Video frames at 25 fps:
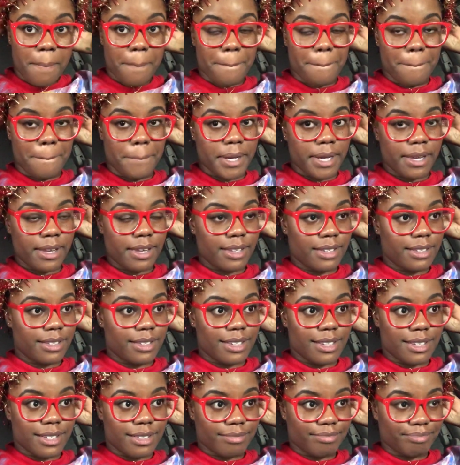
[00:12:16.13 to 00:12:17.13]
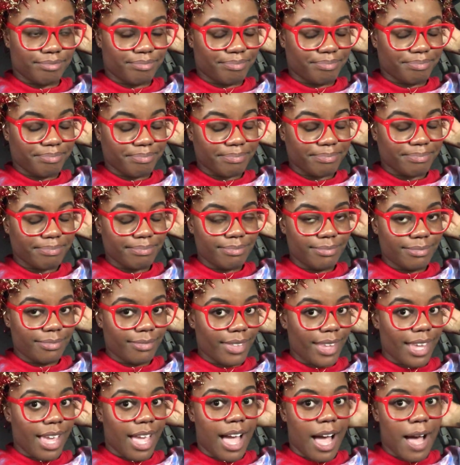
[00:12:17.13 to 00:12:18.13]
But yeah,
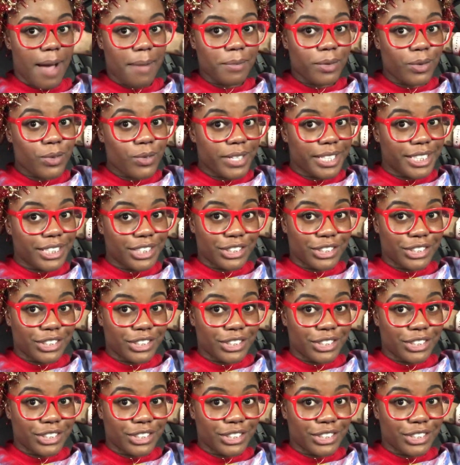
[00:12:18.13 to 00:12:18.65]
I'm going